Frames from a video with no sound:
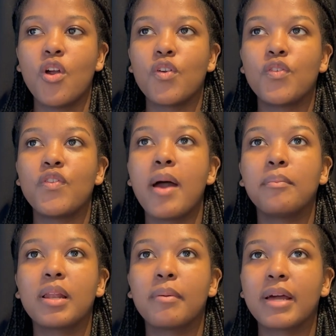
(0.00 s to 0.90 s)

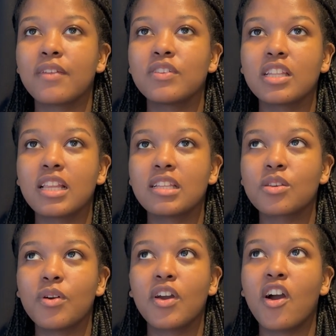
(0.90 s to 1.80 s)
ramble about everything that's
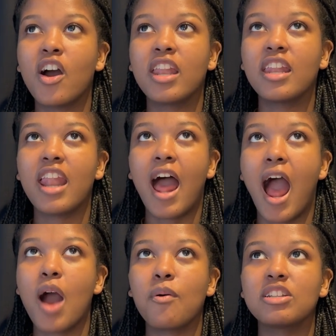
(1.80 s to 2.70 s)
going on and
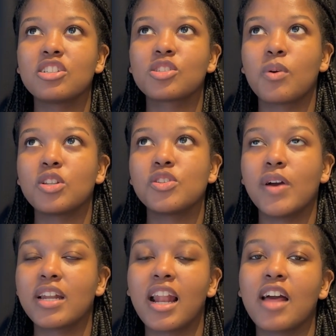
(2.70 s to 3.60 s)
how I just want to
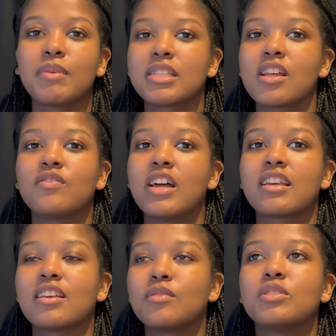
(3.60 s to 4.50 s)
unalive myself.
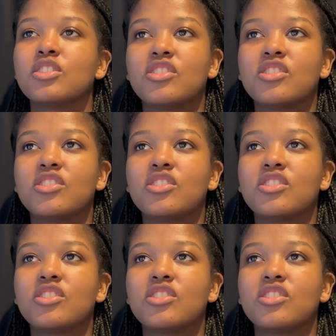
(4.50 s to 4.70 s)
Like it was